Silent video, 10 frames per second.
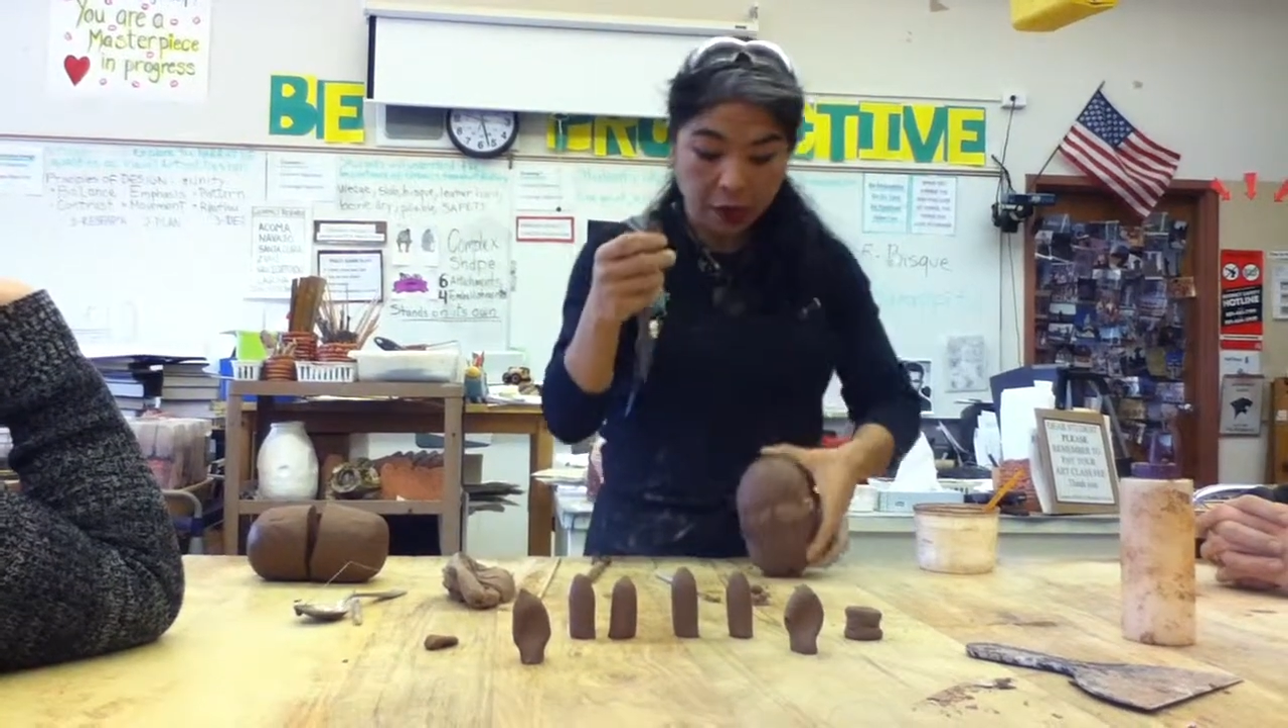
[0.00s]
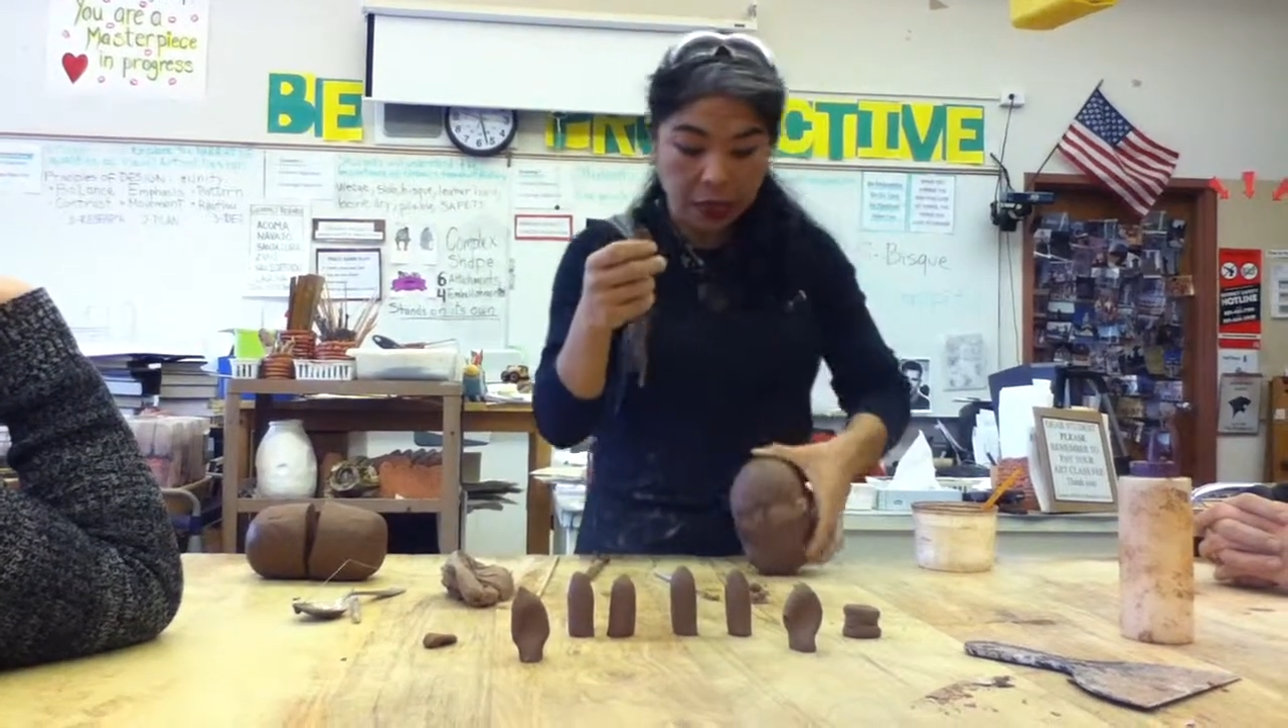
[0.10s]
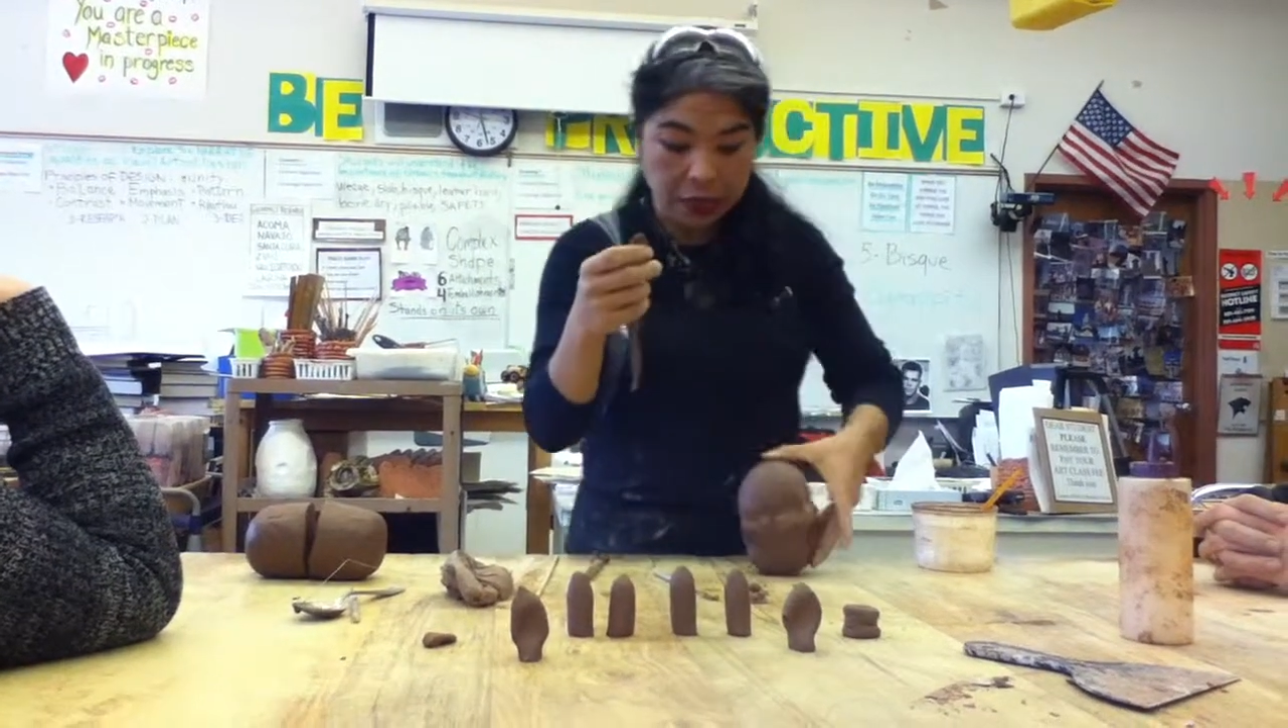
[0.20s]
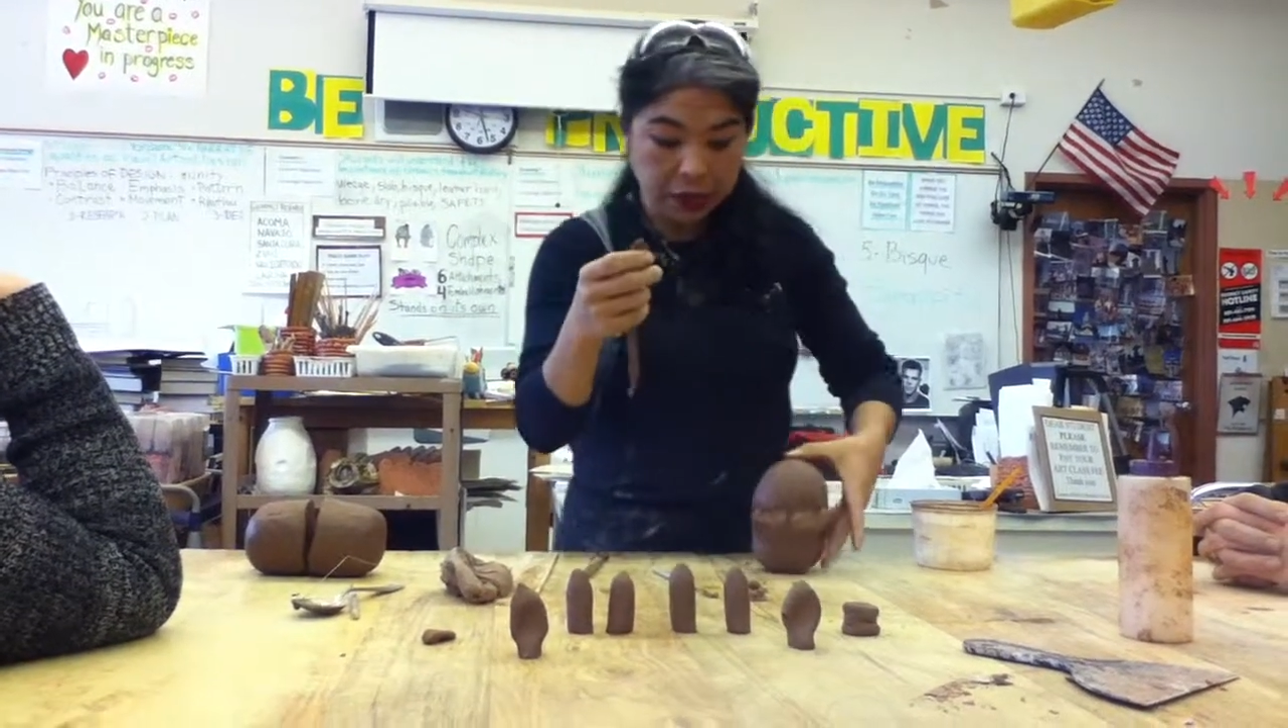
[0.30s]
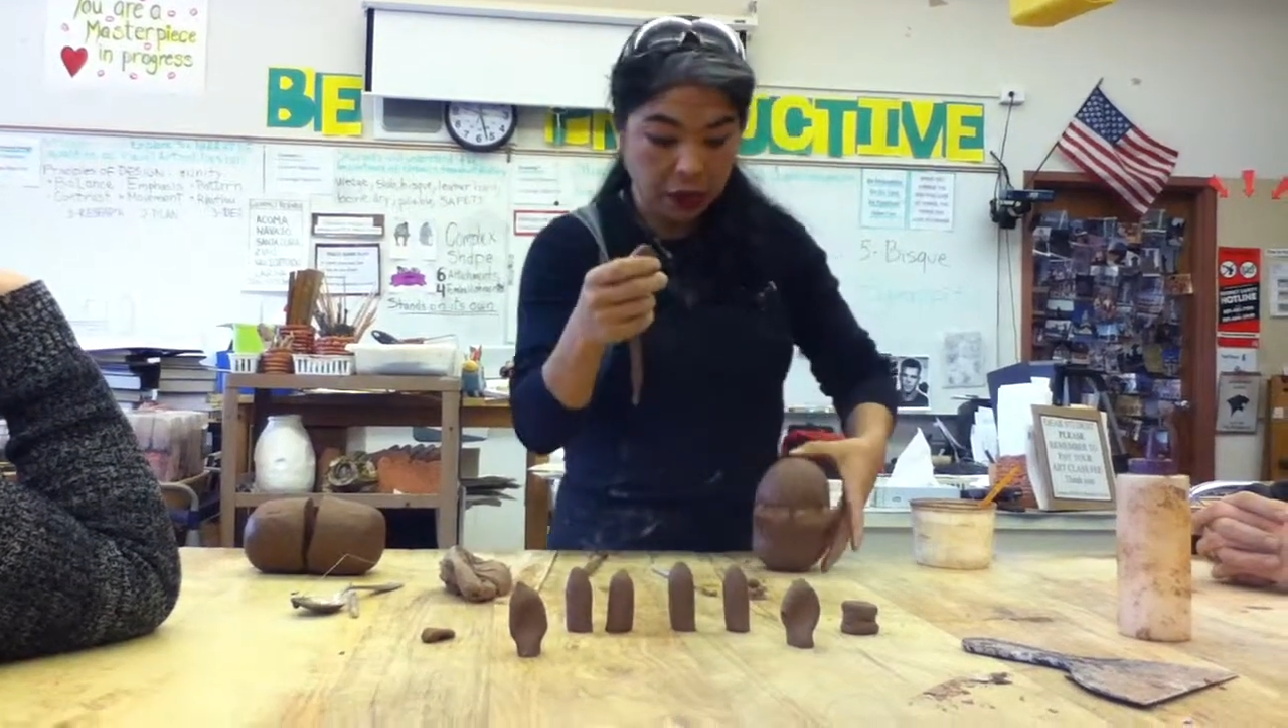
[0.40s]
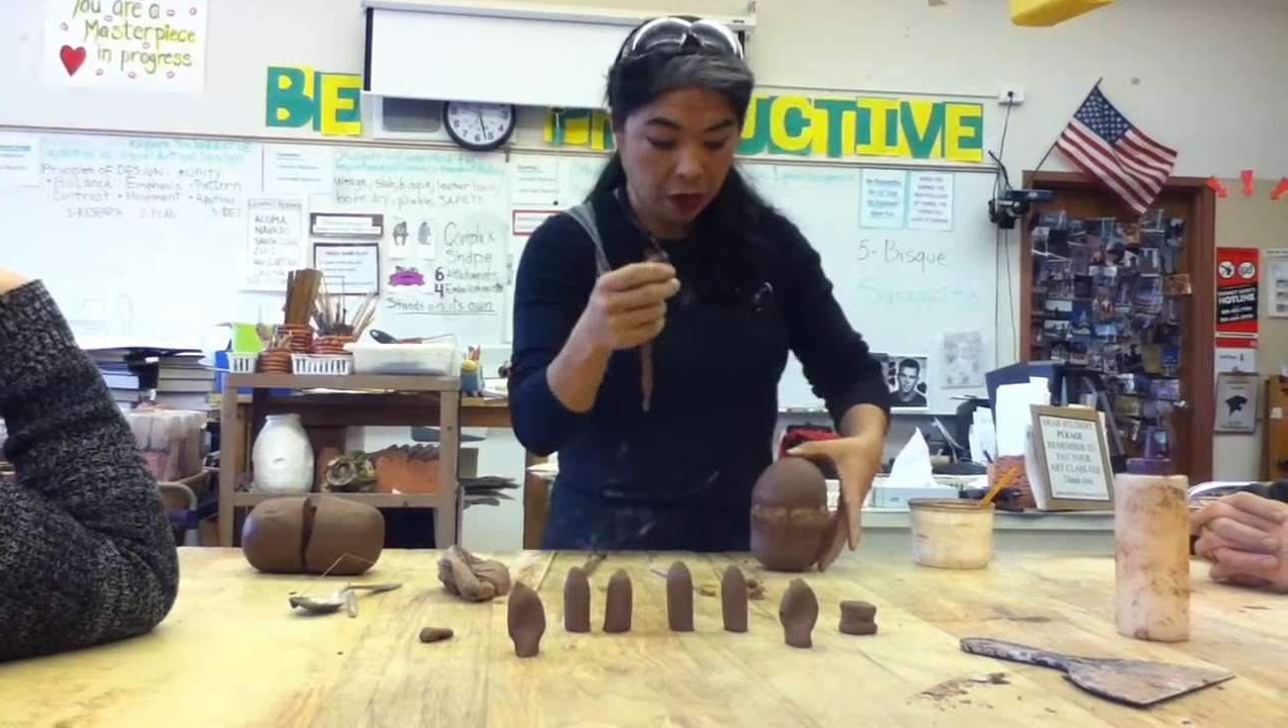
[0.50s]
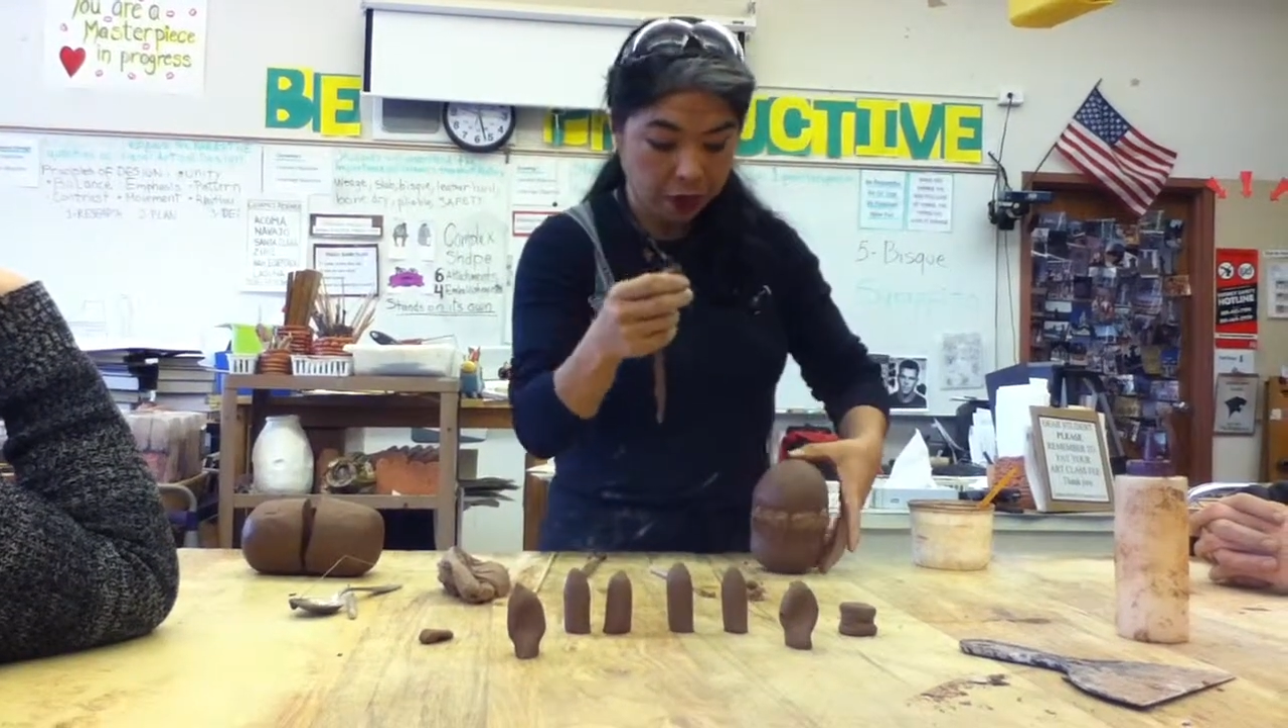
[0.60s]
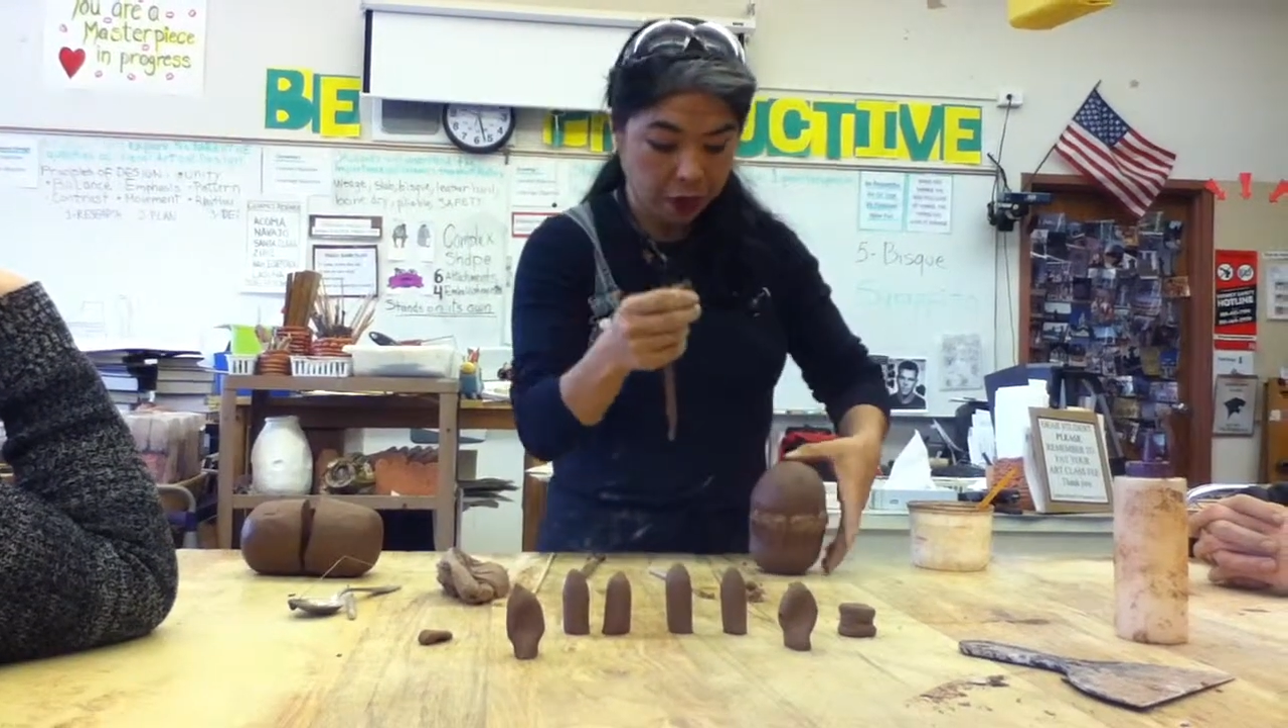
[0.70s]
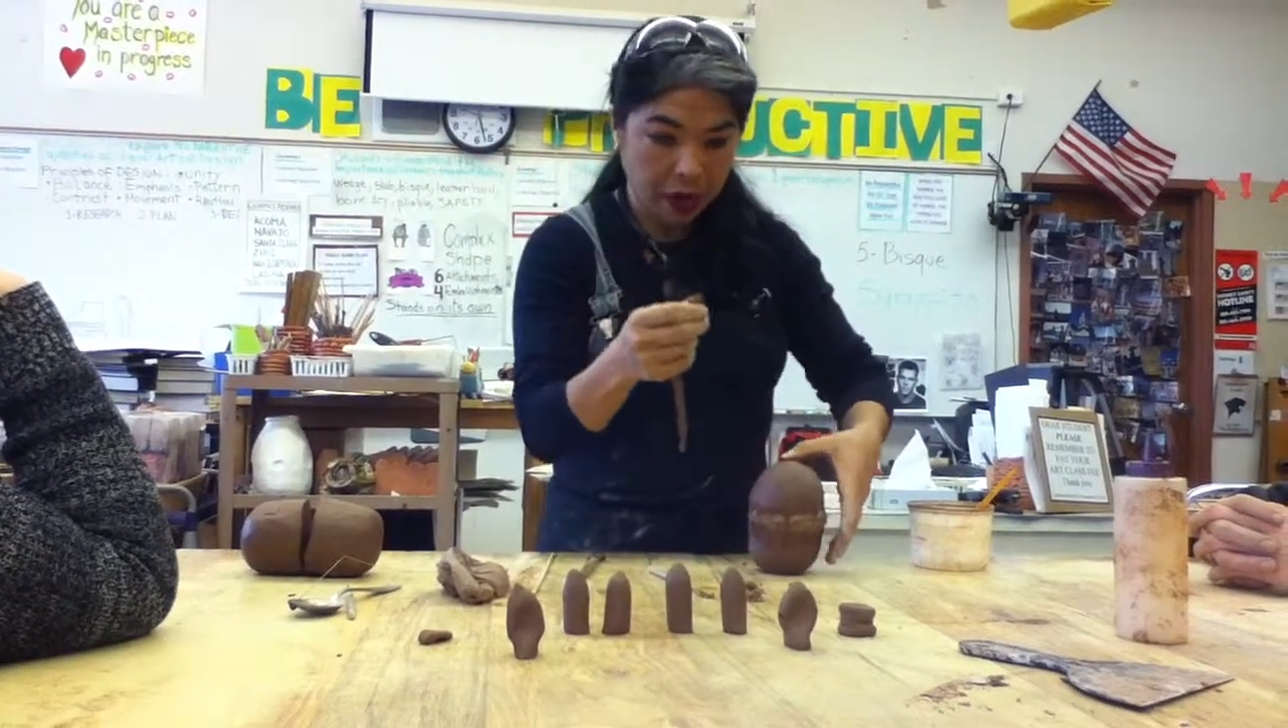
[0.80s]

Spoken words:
really soft